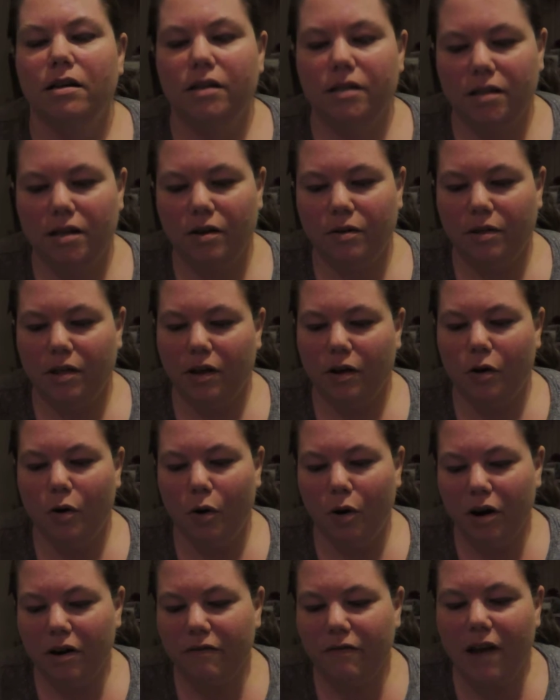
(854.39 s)
So the
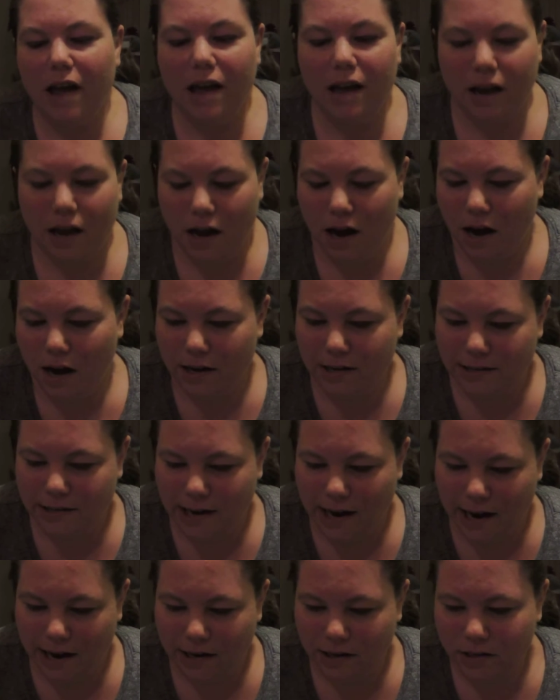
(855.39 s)
Corvette
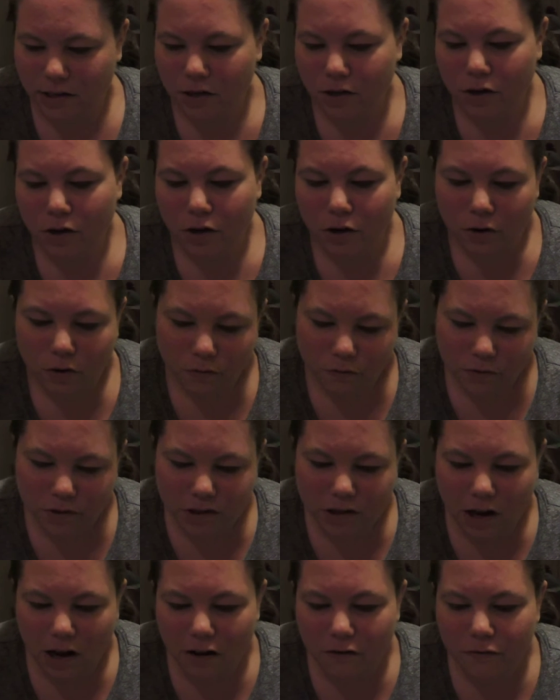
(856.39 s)
Contact.
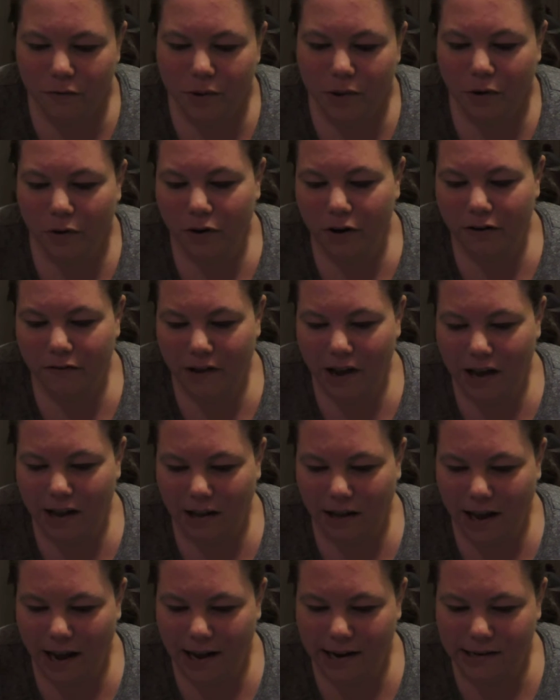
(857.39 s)
Resolve when the
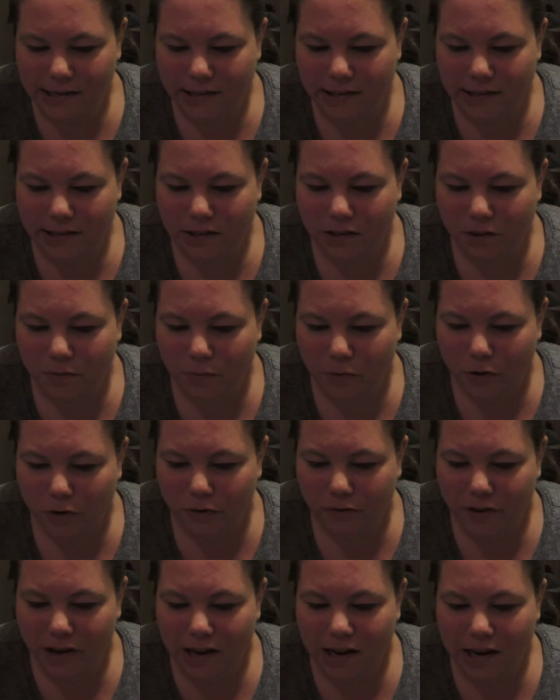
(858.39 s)
Corvette ends its
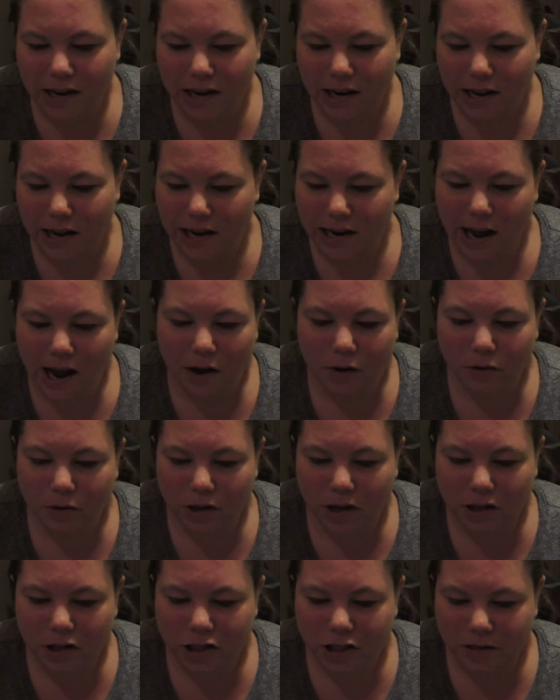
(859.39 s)
move in an
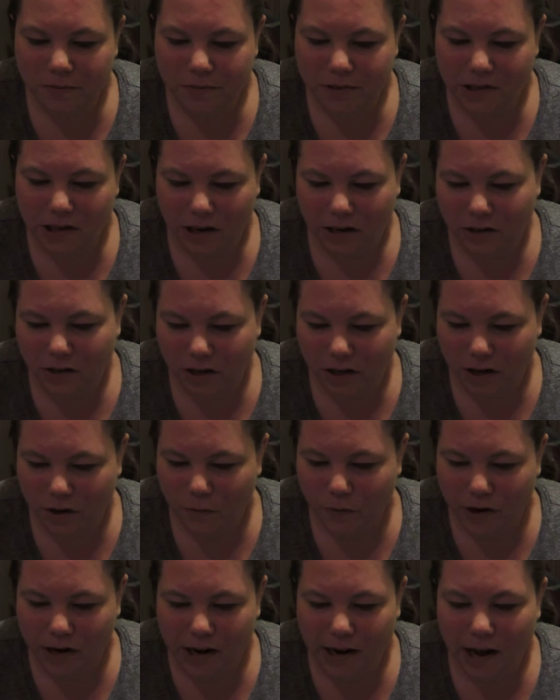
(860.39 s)
outlaw ship sector
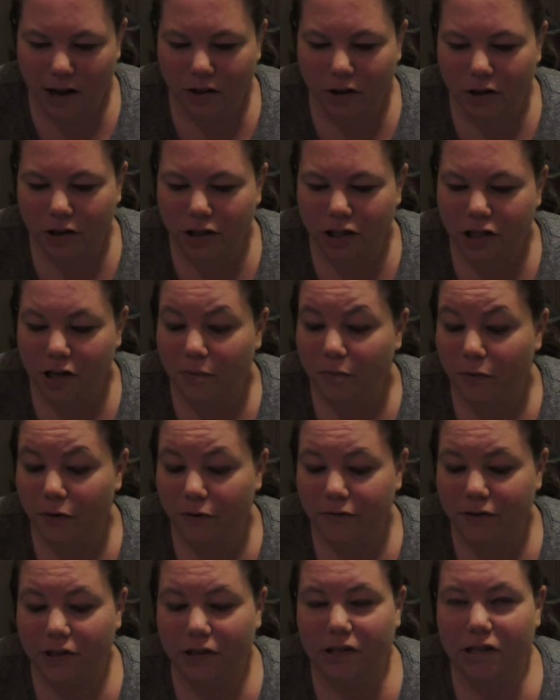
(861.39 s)
and when an outlaw ship
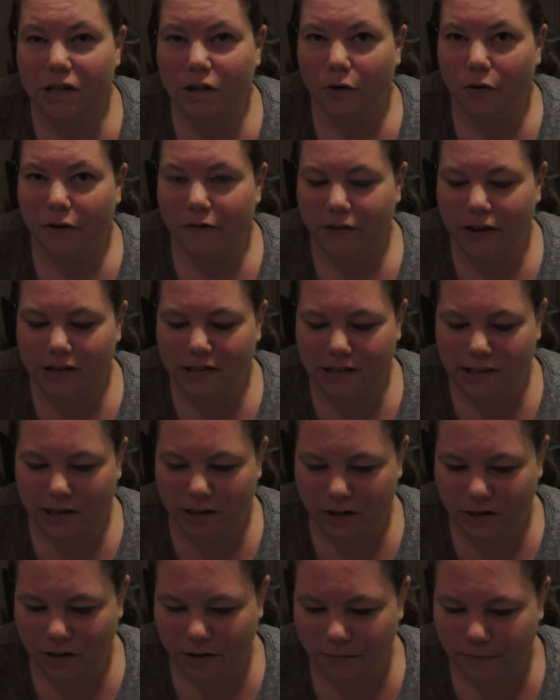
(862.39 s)
moves into the Corvette
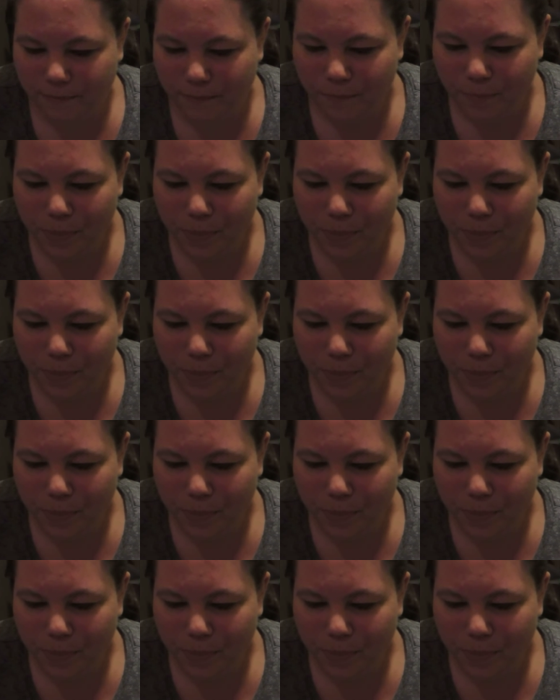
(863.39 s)
sector.